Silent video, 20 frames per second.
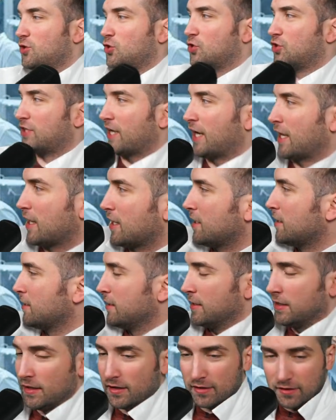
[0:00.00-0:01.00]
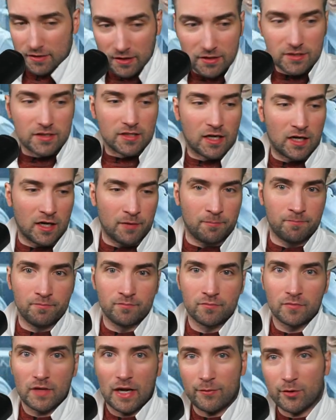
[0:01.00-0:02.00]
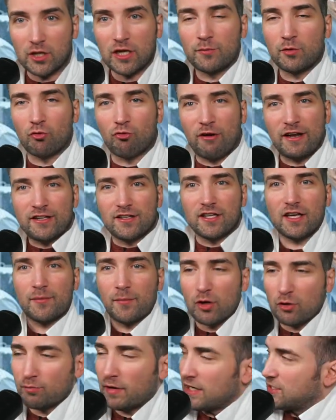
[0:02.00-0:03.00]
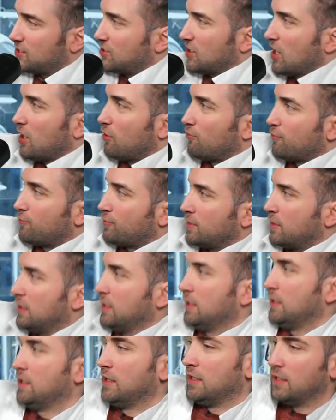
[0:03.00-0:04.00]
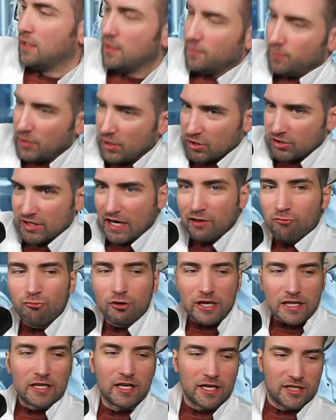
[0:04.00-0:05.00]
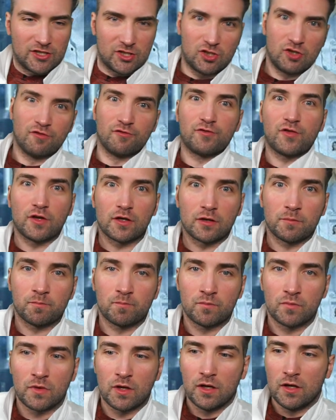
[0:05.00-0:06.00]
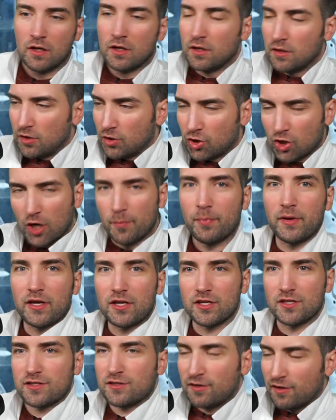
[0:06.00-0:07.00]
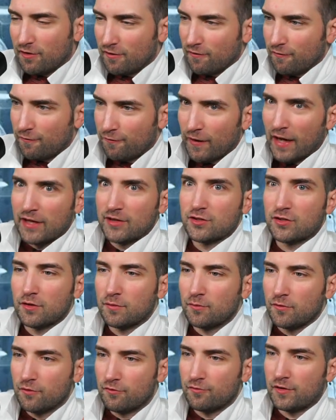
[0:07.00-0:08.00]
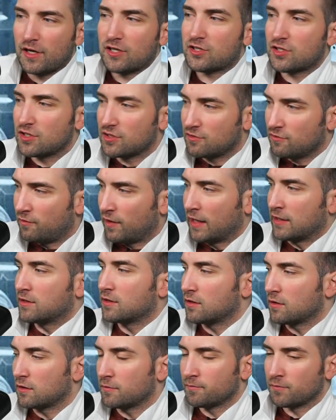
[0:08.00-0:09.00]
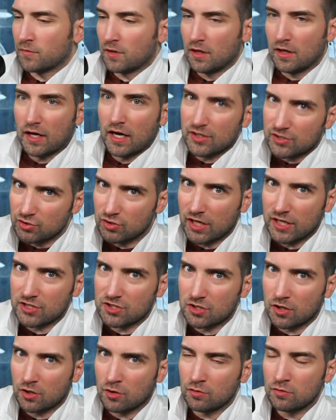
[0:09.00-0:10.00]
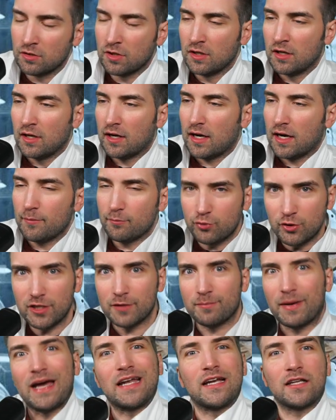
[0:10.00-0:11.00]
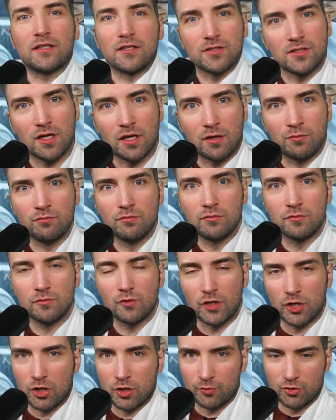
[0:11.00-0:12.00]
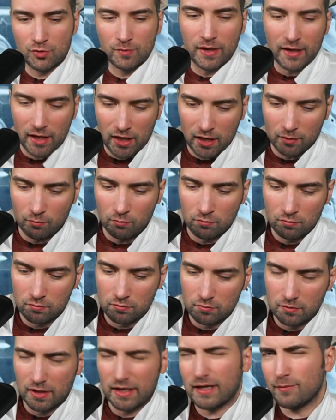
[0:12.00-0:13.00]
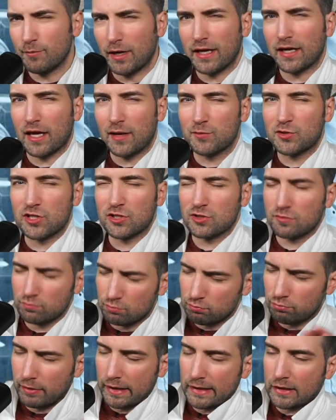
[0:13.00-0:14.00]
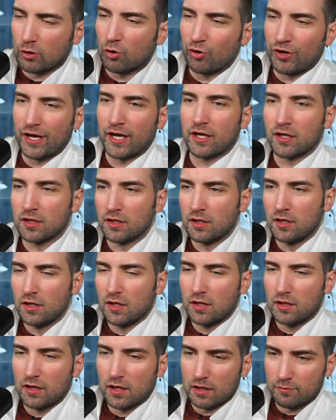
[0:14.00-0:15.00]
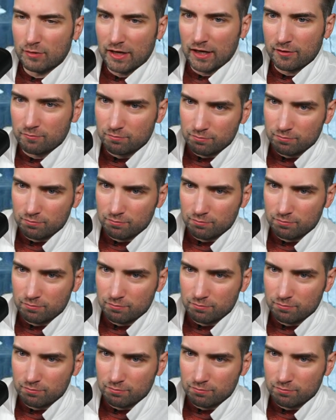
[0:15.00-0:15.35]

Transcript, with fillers: today. This time, I'm gonna be ranting about myself. Because I realized something. The topic is Phantom versus Vandal. As you guys know, I'm pretty bad at this game when it comes to my aim. Like, my game sense, pretty okay. Like, my